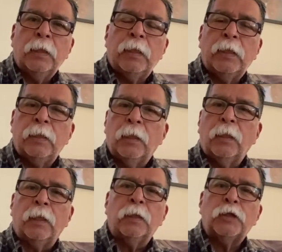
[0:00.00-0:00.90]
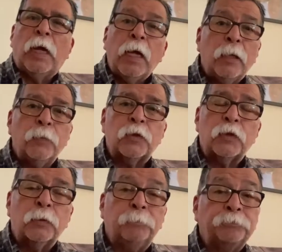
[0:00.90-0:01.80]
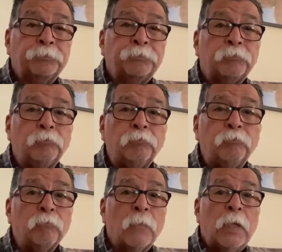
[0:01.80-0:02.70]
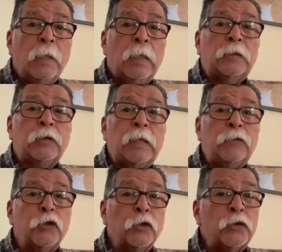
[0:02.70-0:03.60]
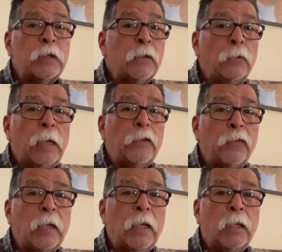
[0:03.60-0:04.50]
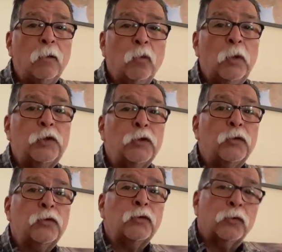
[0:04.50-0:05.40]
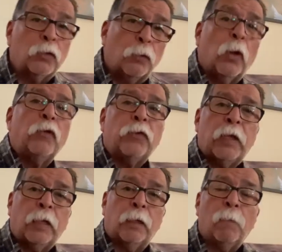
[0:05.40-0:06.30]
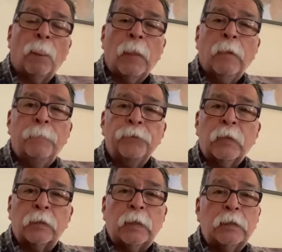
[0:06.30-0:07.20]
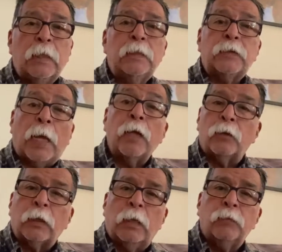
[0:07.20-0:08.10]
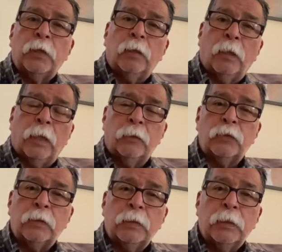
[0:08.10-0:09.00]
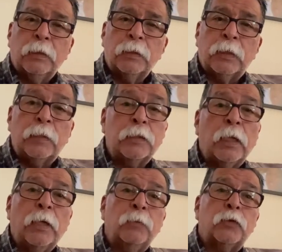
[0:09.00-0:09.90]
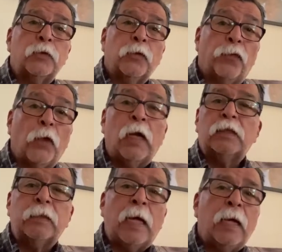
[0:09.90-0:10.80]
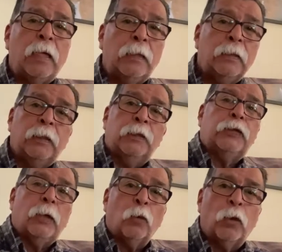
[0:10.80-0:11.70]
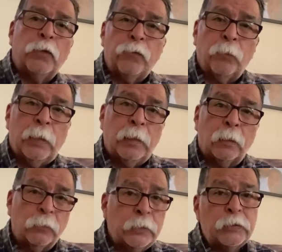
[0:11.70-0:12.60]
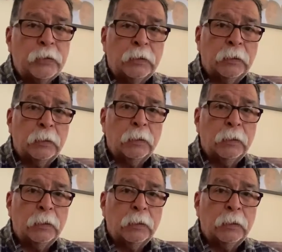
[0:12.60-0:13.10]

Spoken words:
And a lot of times, instead of choosing the right thing, we choose the wrong thing. Sometimes anger comes in our lives. Sometimes thoughts, it's not worth being a Christian.